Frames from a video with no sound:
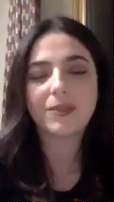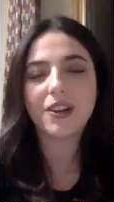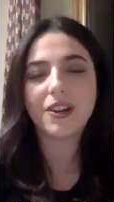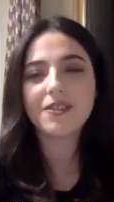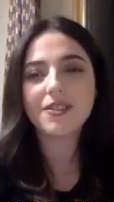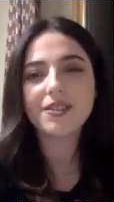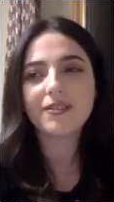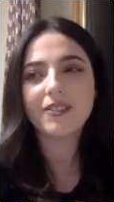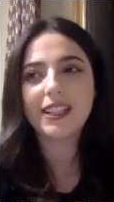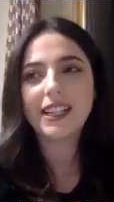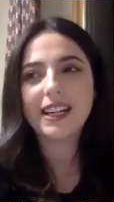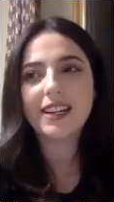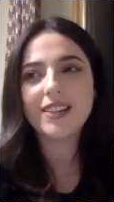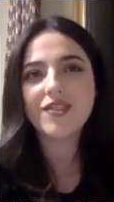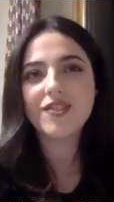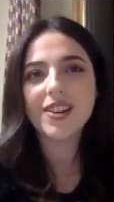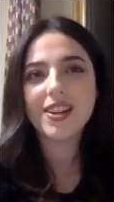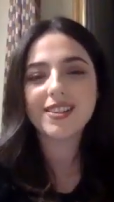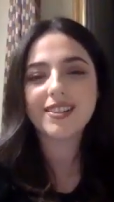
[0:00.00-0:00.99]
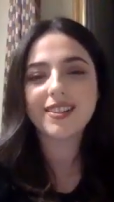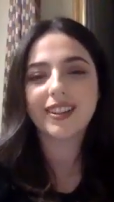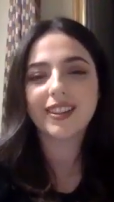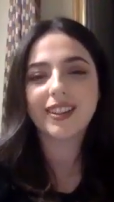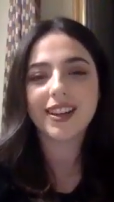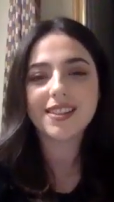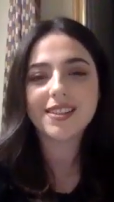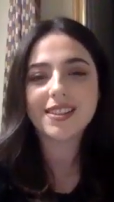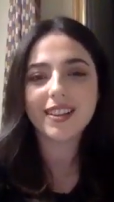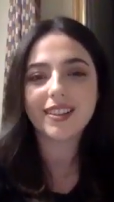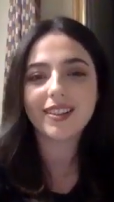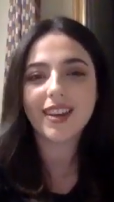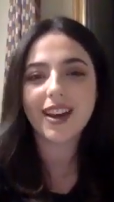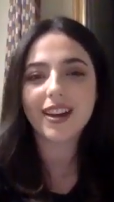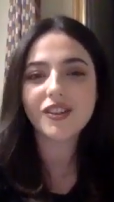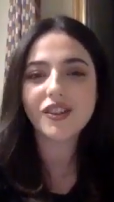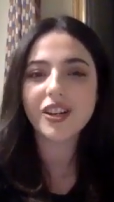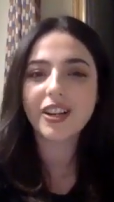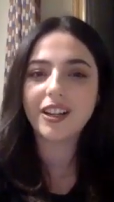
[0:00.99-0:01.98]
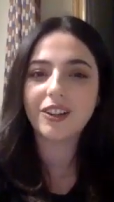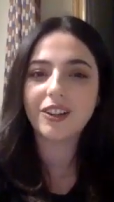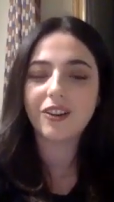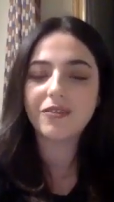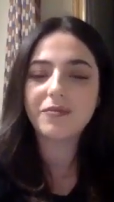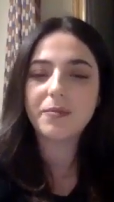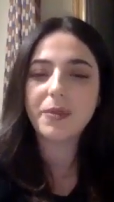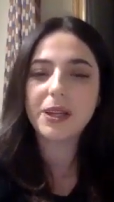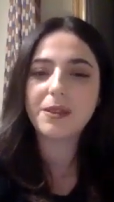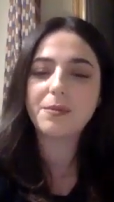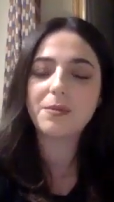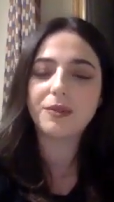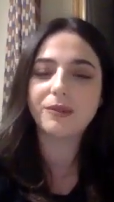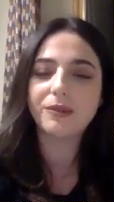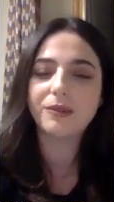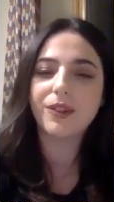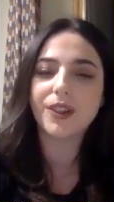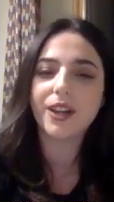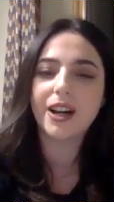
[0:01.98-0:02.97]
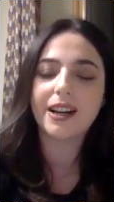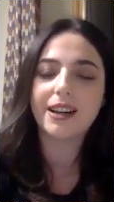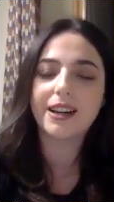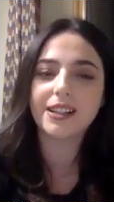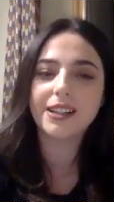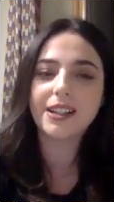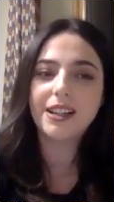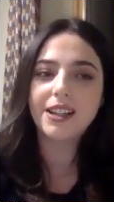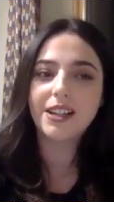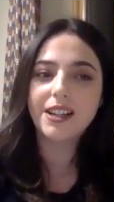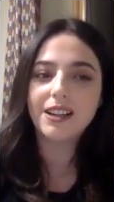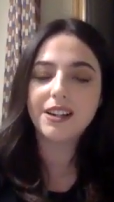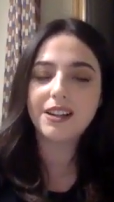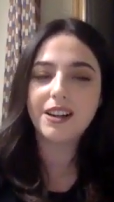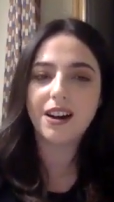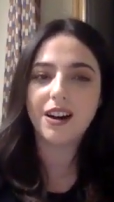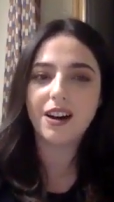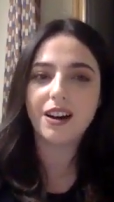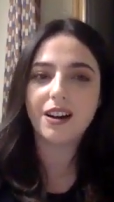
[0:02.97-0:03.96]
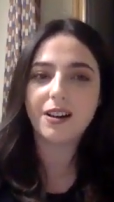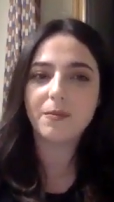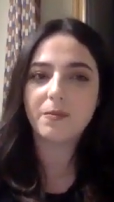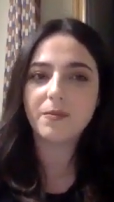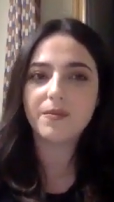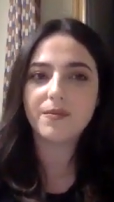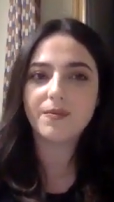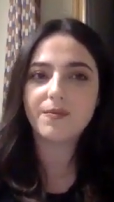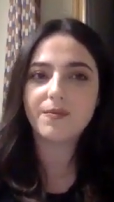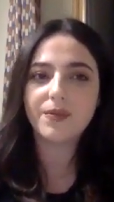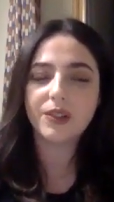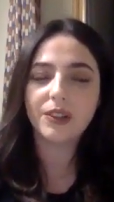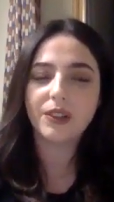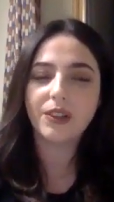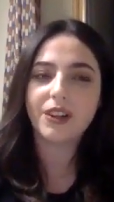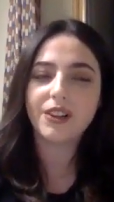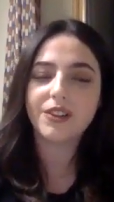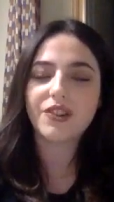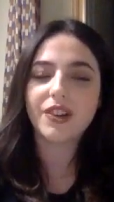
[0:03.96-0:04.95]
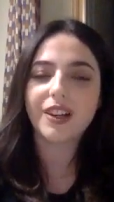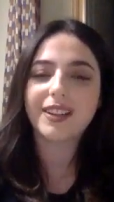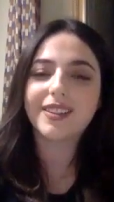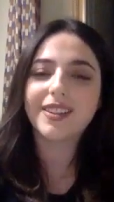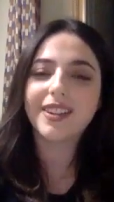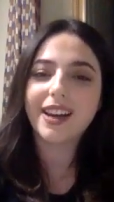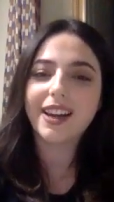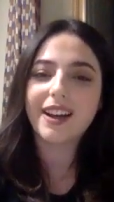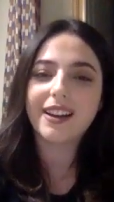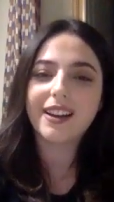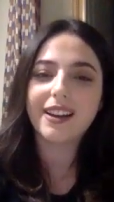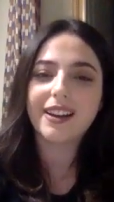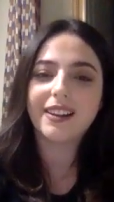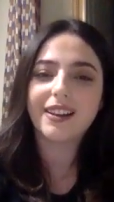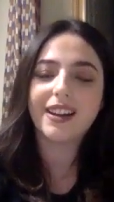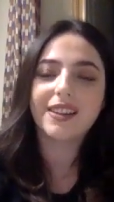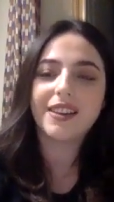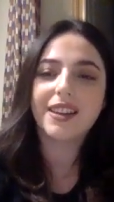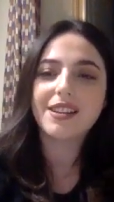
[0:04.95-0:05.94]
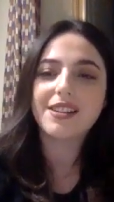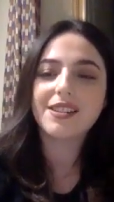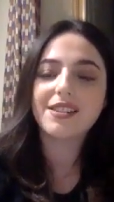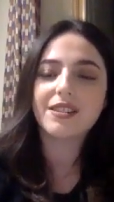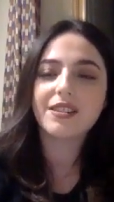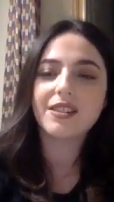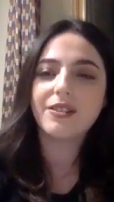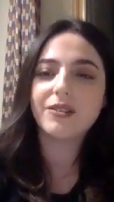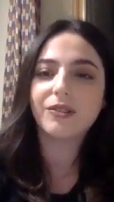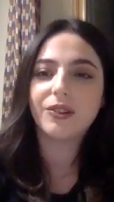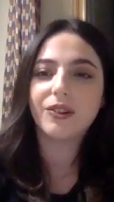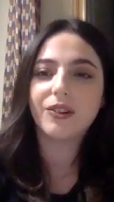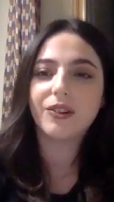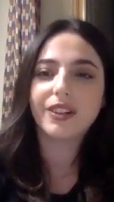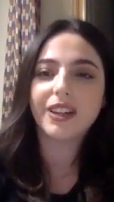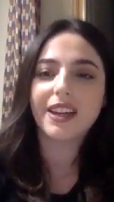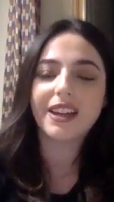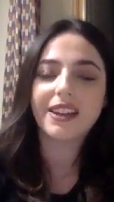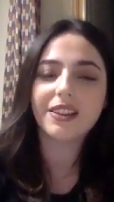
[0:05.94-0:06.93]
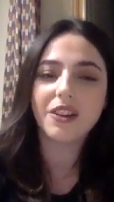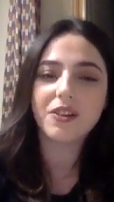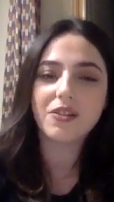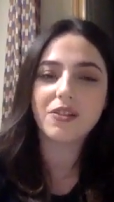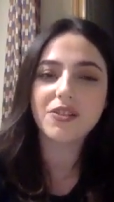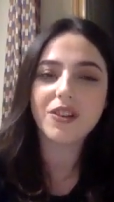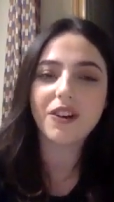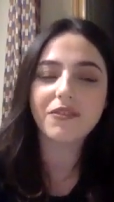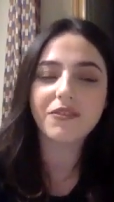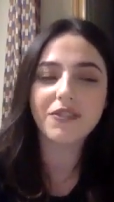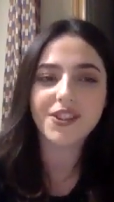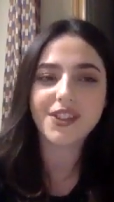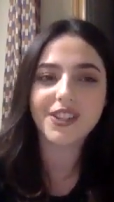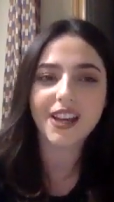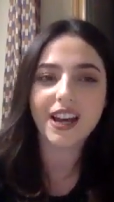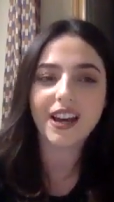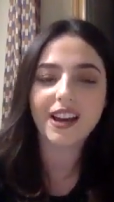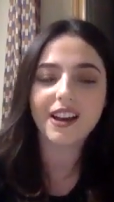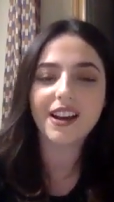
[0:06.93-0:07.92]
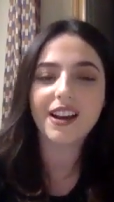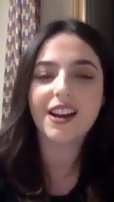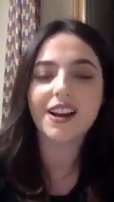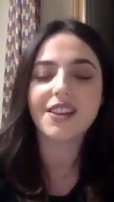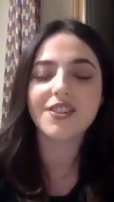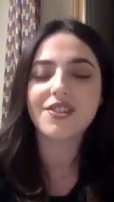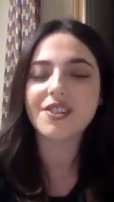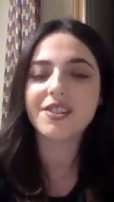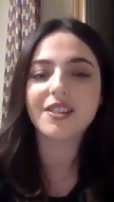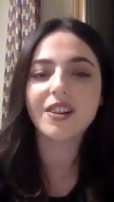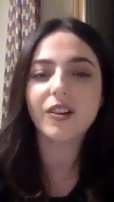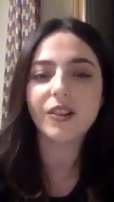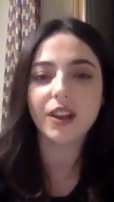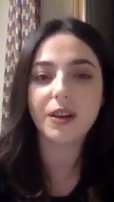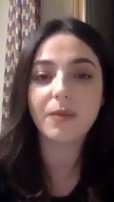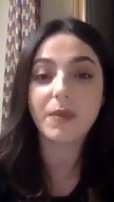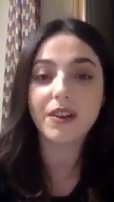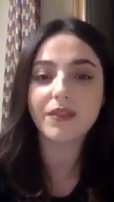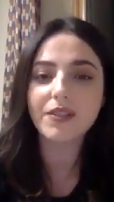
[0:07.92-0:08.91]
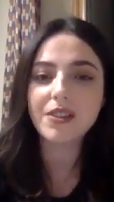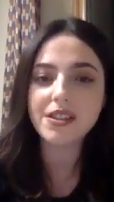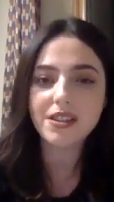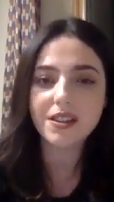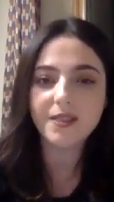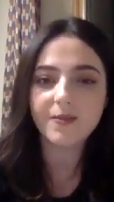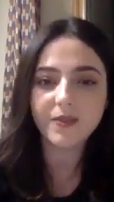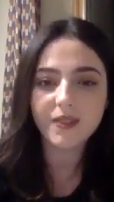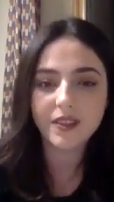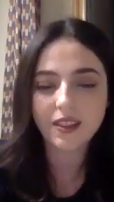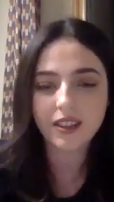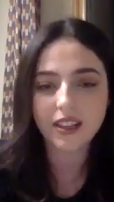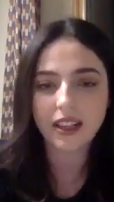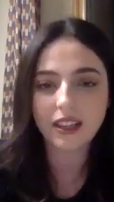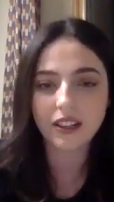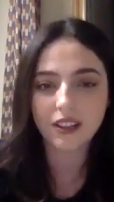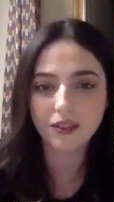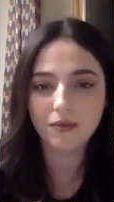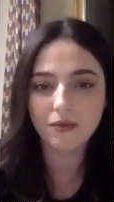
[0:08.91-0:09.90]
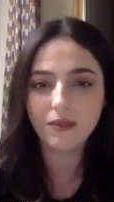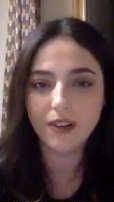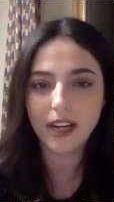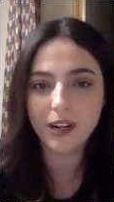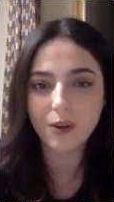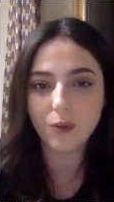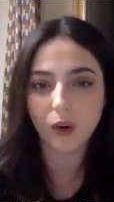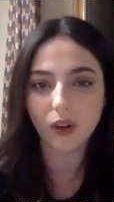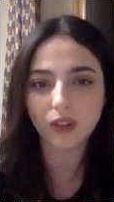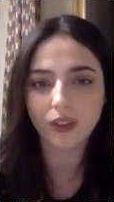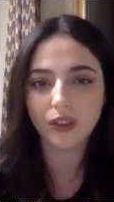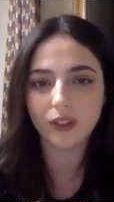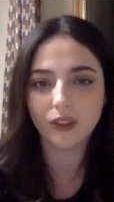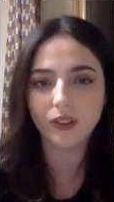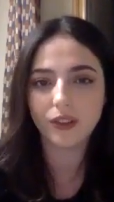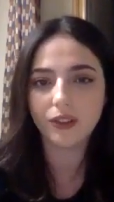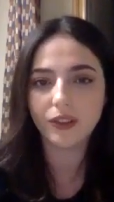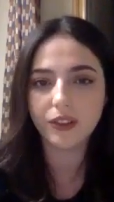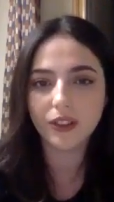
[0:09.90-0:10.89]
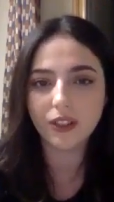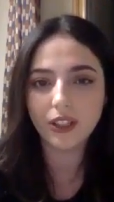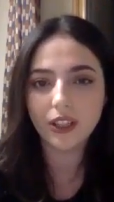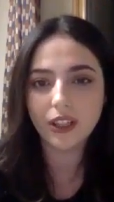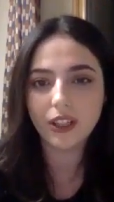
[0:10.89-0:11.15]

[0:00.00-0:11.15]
no, it's really interesting. I say to actually a lot of people that um, you know are trying to get in and they're still not getting those offers yet. I just tell them if it's something you really want to do,